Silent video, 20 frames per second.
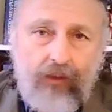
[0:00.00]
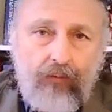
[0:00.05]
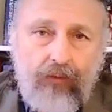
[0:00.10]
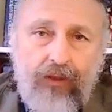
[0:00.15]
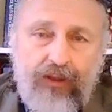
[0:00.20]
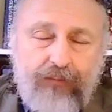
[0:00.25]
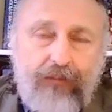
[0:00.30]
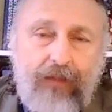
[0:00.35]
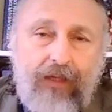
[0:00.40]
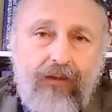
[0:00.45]
I don't
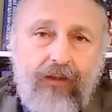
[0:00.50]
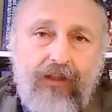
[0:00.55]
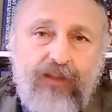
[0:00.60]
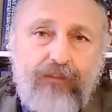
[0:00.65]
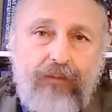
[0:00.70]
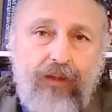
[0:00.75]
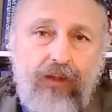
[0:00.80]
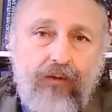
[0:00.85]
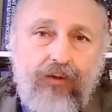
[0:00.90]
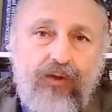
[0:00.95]
expect this
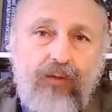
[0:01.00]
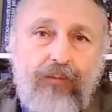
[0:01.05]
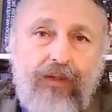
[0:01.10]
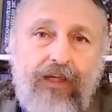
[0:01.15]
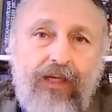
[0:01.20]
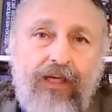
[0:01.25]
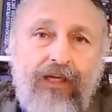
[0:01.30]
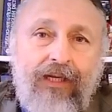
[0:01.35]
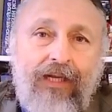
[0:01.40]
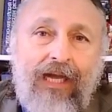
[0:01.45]
bill to
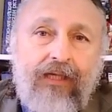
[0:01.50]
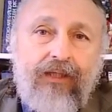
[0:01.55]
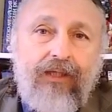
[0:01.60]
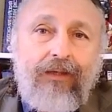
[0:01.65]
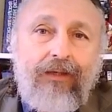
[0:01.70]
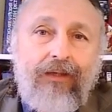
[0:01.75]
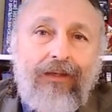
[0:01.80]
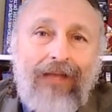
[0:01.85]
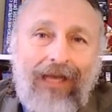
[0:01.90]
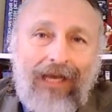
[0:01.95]
be
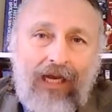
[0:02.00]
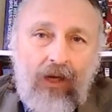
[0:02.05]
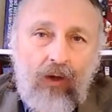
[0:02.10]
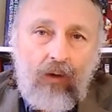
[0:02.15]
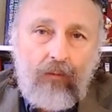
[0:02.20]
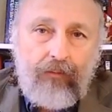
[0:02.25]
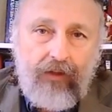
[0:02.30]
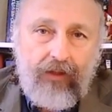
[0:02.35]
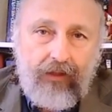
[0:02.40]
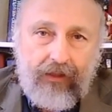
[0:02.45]
enacted
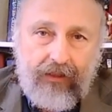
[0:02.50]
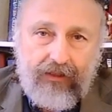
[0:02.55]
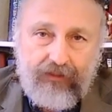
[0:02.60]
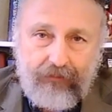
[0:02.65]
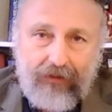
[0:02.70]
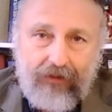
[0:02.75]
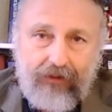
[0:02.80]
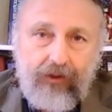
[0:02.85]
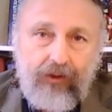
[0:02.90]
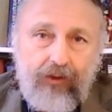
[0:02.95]
now, but I
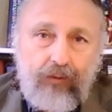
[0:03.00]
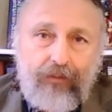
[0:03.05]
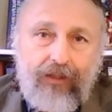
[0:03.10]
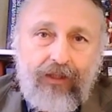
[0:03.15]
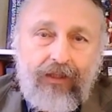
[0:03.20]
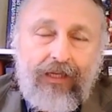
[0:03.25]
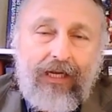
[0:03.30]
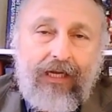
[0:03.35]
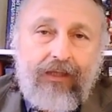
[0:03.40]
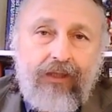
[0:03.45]
expect it to be
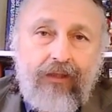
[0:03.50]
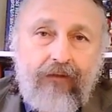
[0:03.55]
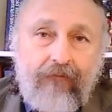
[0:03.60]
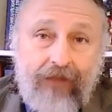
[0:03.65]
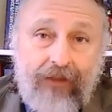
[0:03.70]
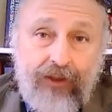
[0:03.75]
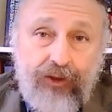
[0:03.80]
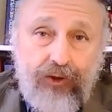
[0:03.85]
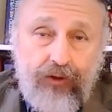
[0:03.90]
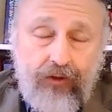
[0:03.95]
enacted
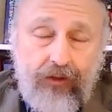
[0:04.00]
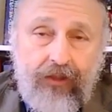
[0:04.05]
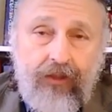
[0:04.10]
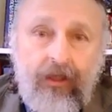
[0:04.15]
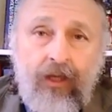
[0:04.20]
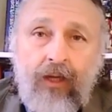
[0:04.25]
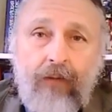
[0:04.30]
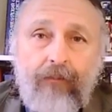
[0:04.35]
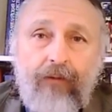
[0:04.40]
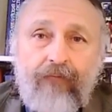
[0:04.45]

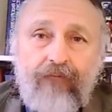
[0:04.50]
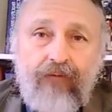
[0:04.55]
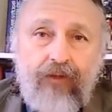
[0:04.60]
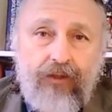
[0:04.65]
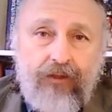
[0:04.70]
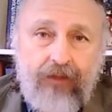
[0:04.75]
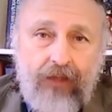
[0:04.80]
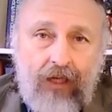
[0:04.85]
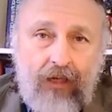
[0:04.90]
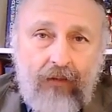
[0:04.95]
eventually. But for
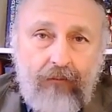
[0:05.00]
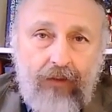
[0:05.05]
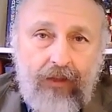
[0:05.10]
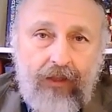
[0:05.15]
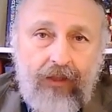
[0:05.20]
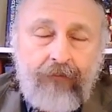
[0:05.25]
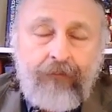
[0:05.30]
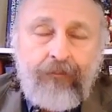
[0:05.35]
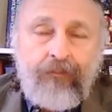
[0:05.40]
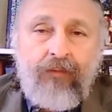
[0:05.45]
the time
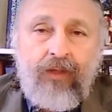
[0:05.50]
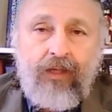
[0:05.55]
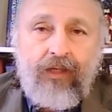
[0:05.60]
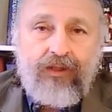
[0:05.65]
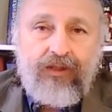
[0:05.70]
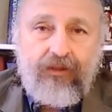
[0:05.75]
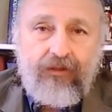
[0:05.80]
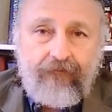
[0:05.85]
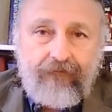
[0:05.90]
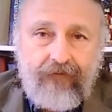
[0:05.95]
being,
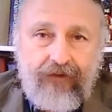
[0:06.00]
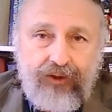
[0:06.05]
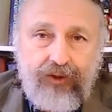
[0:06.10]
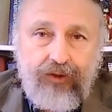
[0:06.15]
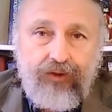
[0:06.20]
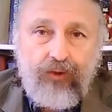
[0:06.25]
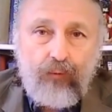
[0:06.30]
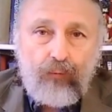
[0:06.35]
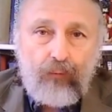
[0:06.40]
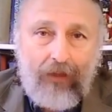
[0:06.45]
it's
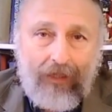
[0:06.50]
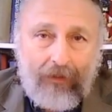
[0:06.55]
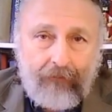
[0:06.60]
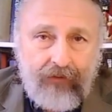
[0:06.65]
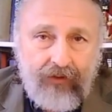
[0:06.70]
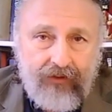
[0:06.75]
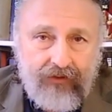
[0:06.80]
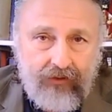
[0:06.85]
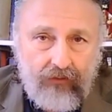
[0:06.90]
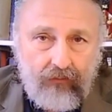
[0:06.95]
sufficient to
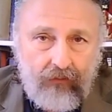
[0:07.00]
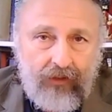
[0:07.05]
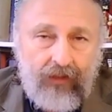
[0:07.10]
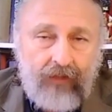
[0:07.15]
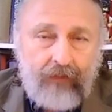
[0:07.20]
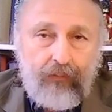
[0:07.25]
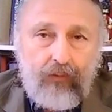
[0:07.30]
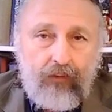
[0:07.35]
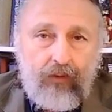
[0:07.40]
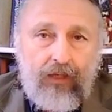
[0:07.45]
wrap this
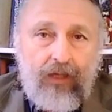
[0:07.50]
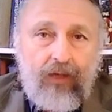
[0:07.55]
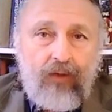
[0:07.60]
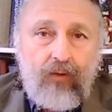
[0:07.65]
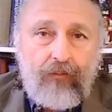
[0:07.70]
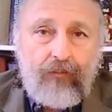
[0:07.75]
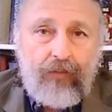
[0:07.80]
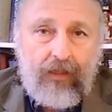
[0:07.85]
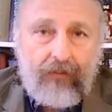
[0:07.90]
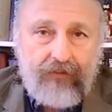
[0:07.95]
around Barack
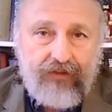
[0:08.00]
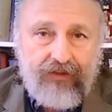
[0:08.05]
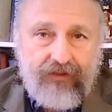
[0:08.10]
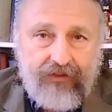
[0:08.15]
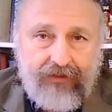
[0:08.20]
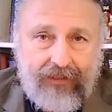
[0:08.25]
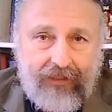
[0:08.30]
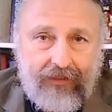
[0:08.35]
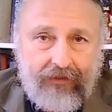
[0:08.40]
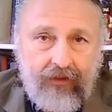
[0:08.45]
Obama's
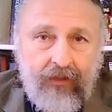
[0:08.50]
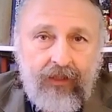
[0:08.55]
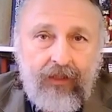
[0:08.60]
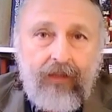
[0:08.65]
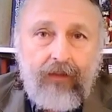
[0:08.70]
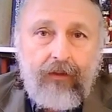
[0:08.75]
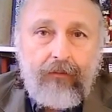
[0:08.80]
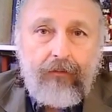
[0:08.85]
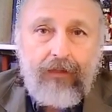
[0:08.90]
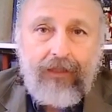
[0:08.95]
neck,
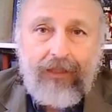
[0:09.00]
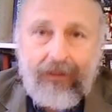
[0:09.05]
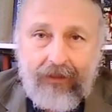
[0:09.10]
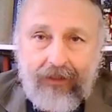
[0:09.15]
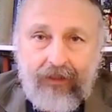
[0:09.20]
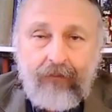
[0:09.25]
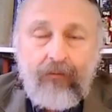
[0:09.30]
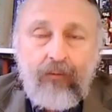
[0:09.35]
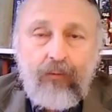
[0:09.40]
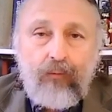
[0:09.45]
let
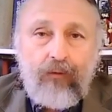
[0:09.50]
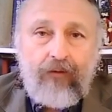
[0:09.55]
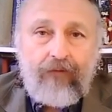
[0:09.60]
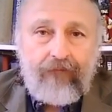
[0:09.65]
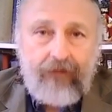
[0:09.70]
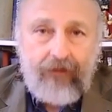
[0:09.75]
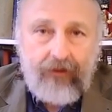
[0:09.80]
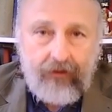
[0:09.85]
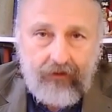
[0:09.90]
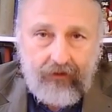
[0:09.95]
him
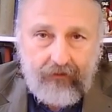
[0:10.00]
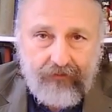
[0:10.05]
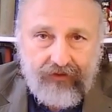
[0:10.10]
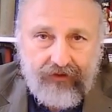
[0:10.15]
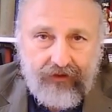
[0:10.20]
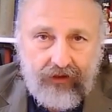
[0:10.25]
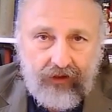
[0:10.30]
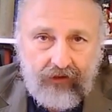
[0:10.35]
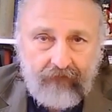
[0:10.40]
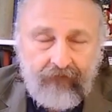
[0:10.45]
reveal
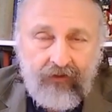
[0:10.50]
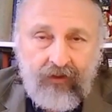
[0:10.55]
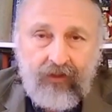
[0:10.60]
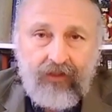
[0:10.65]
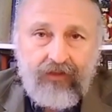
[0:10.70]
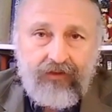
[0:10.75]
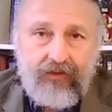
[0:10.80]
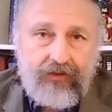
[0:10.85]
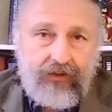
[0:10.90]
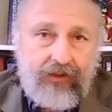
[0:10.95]
himself
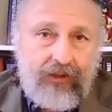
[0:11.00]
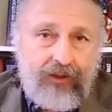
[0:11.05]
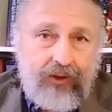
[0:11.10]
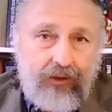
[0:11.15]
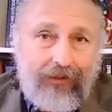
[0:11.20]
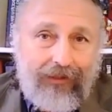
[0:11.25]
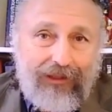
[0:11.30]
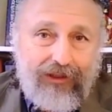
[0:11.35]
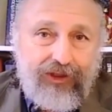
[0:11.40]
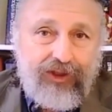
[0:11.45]
as
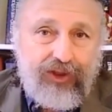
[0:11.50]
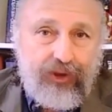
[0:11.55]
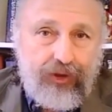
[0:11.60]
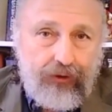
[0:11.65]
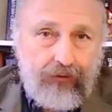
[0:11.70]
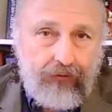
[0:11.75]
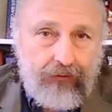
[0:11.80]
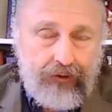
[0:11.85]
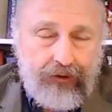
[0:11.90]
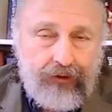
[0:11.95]
essentially a
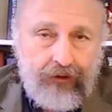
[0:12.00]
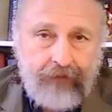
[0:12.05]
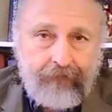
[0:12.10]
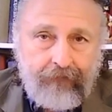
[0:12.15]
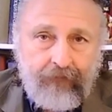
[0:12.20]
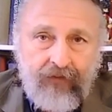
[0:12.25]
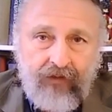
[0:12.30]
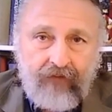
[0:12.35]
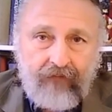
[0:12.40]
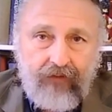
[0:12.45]
stooge
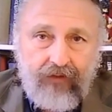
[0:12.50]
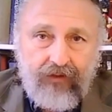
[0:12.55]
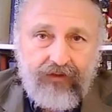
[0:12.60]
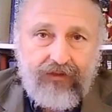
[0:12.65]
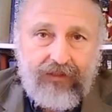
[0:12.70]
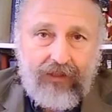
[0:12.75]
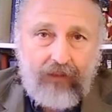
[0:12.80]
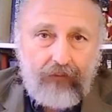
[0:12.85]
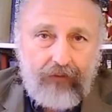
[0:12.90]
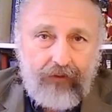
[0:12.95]
for the
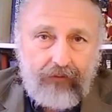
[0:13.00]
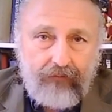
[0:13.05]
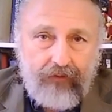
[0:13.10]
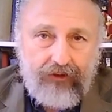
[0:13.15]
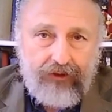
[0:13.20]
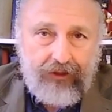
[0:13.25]
Saudi